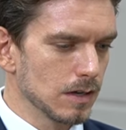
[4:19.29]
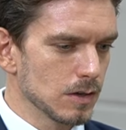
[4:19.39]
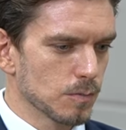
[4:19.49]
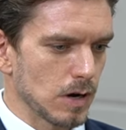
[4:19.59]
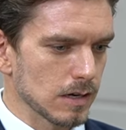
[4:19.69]

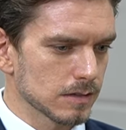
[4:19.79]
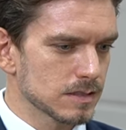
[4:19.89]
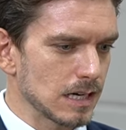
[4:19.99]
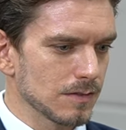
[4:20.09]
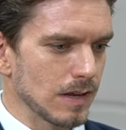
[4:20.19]
your product's
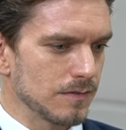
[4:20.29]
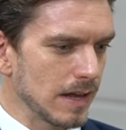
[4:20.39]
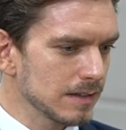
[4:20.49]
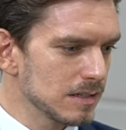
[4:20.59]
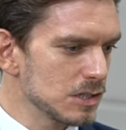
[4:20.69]
kind of
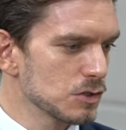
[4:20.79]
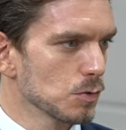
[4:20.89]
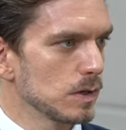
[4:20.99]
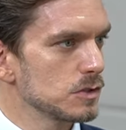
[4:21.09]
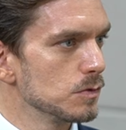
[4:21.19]
advantages
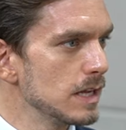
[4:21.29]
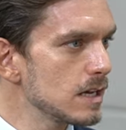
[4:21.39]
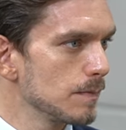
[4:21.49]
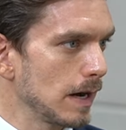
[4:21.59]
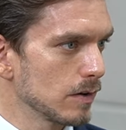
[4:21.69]
or what's
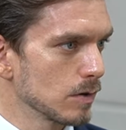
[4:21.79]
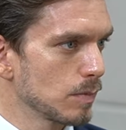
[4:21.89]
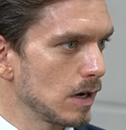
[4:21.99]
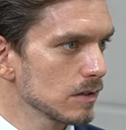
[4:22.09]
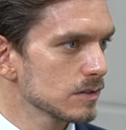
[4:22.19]
unique about your
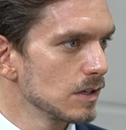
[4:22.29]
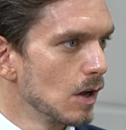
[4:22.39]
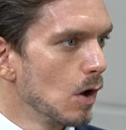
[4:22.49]
products,